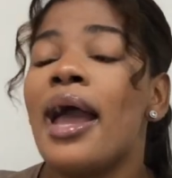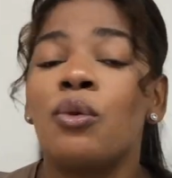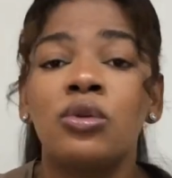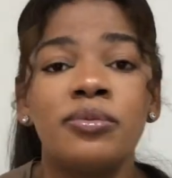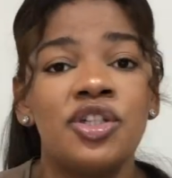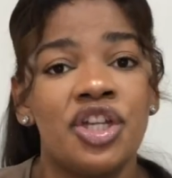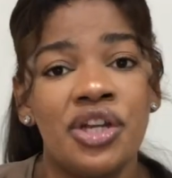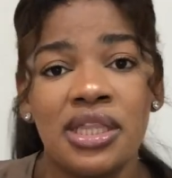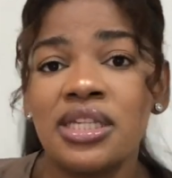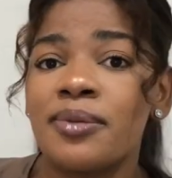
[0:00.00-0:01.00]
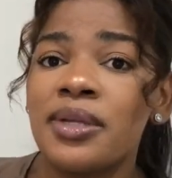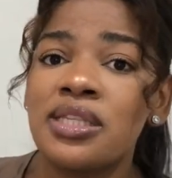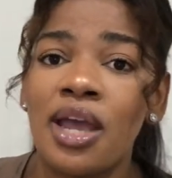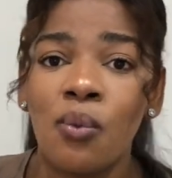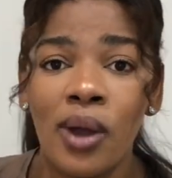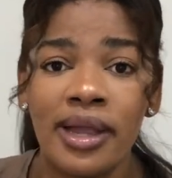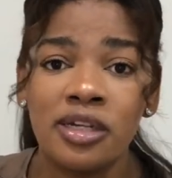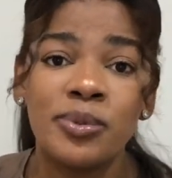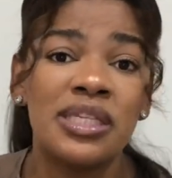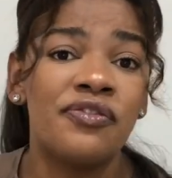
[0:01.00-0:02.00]
I will be sharing things about Taiwan,
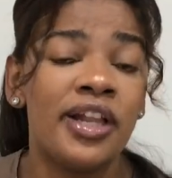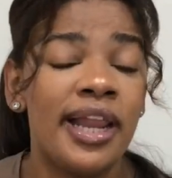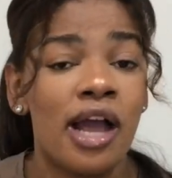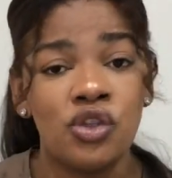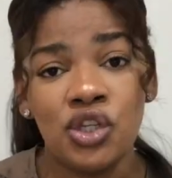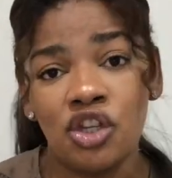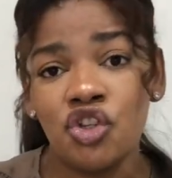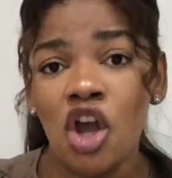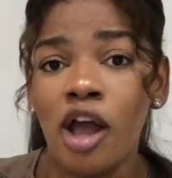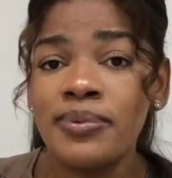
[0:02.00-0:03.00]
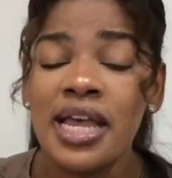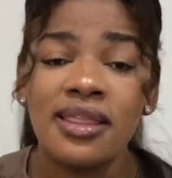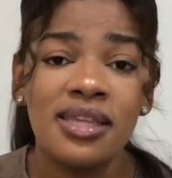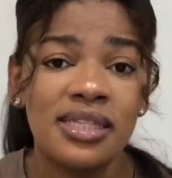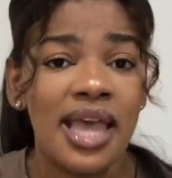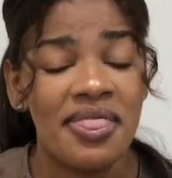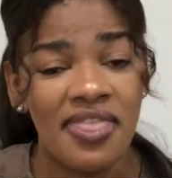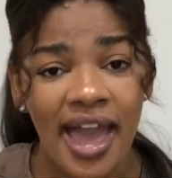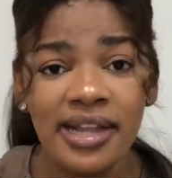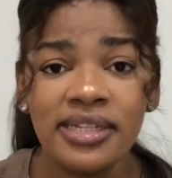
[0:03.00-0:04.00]
specifically how to get jobs, this and
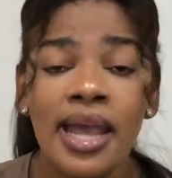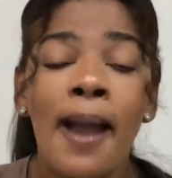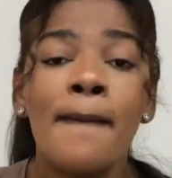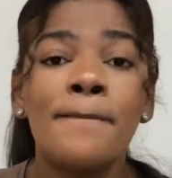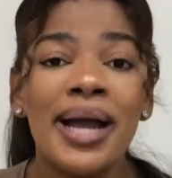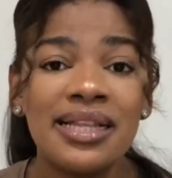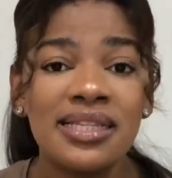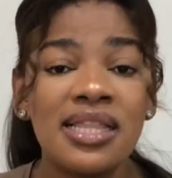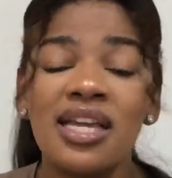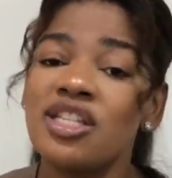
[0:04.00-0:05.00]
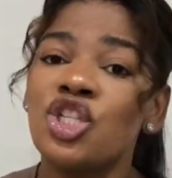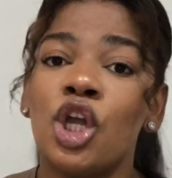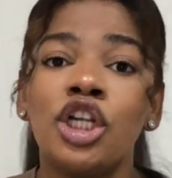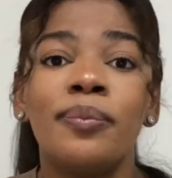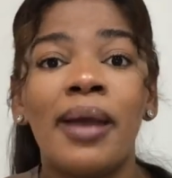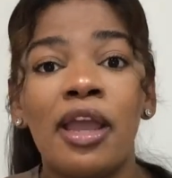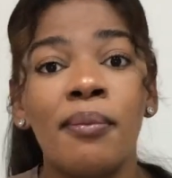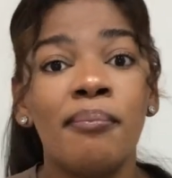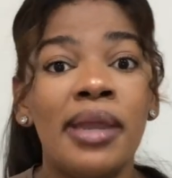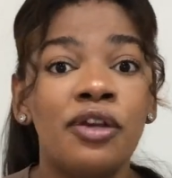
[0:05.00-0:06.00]
that, but that's not my
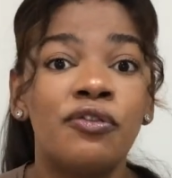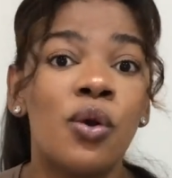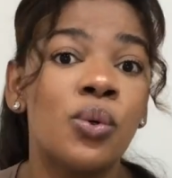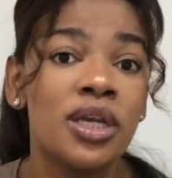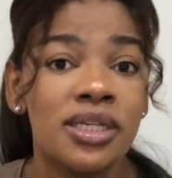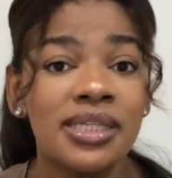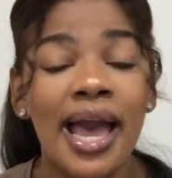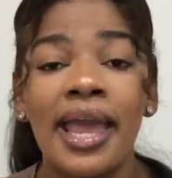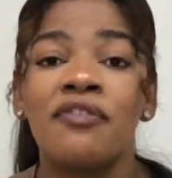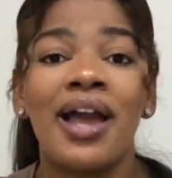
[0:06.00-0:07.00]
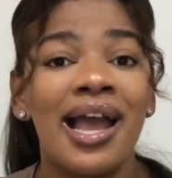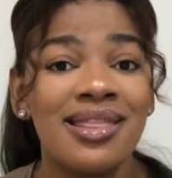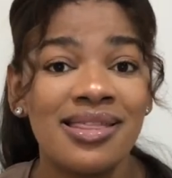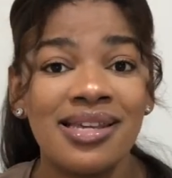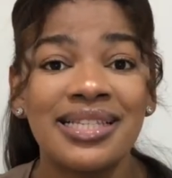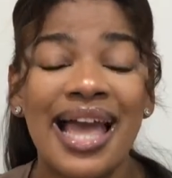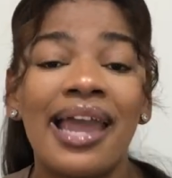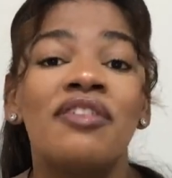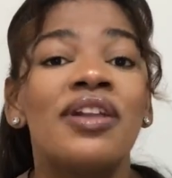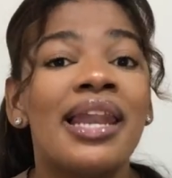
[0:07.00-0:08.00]
main focus. I have other things. I
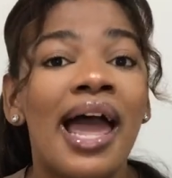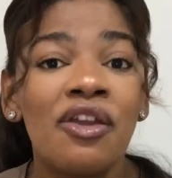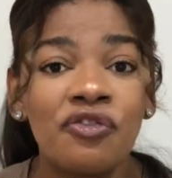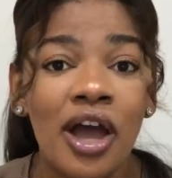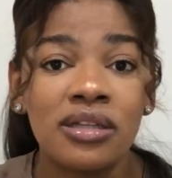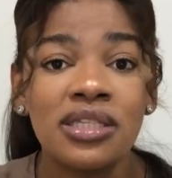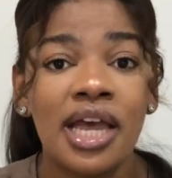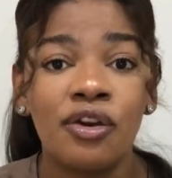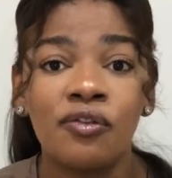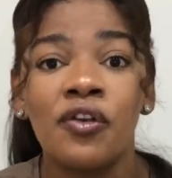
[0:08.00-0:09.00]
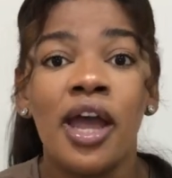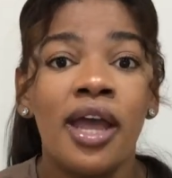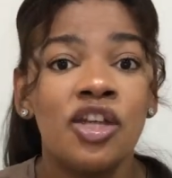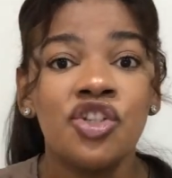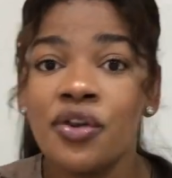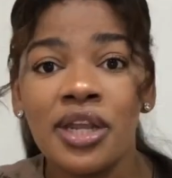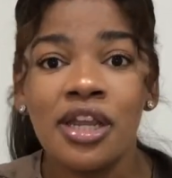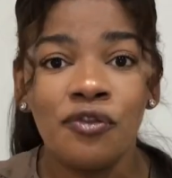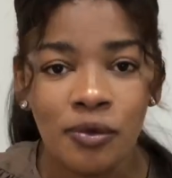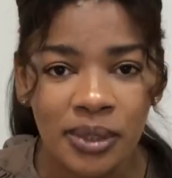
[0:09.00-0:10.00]
have a life outside of sharing
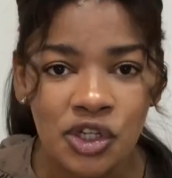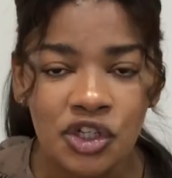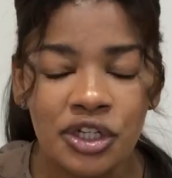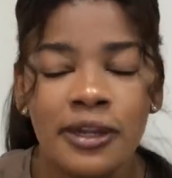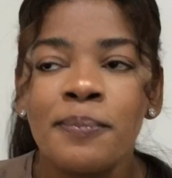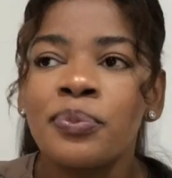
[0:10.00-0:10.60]
information.